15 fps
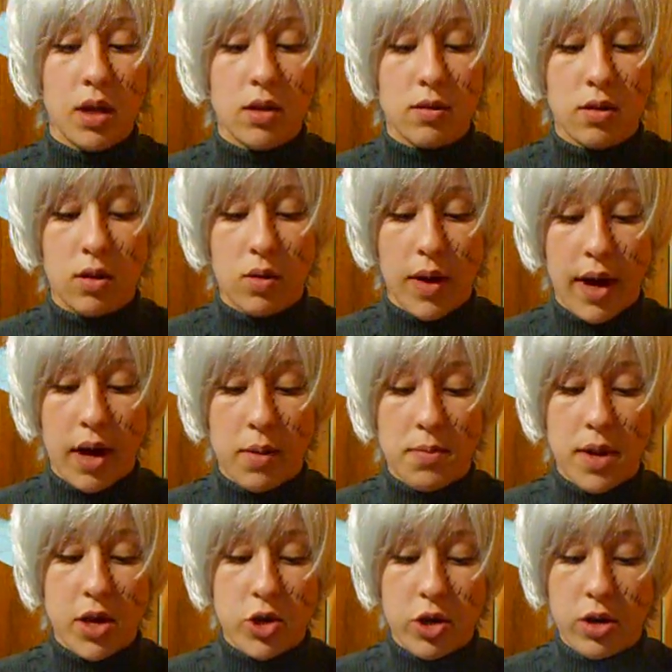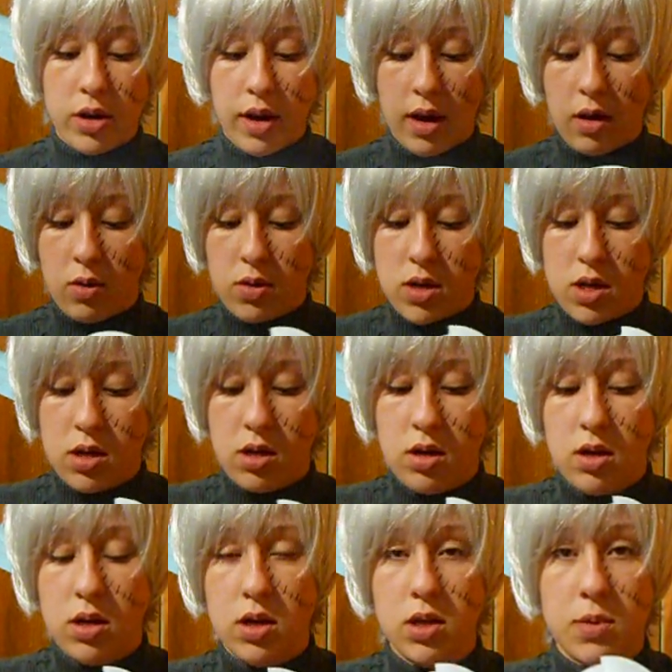So I measured out
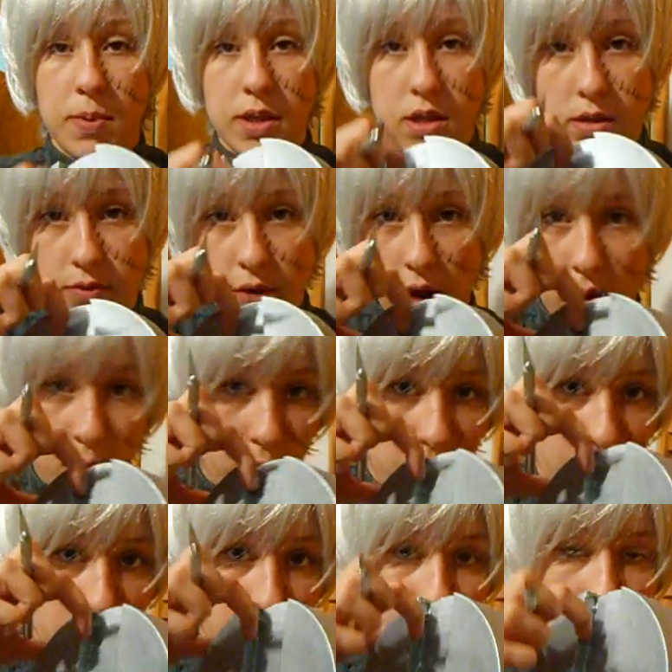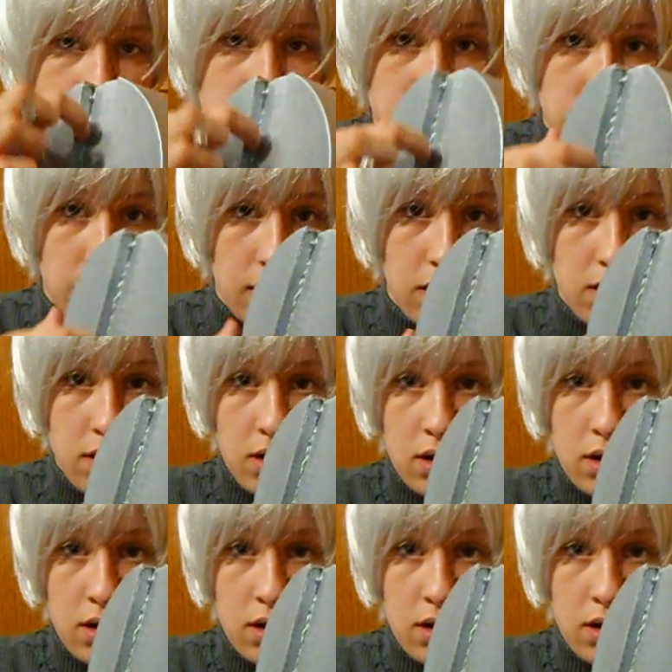spaces of cardboard, I don't know if you can see that,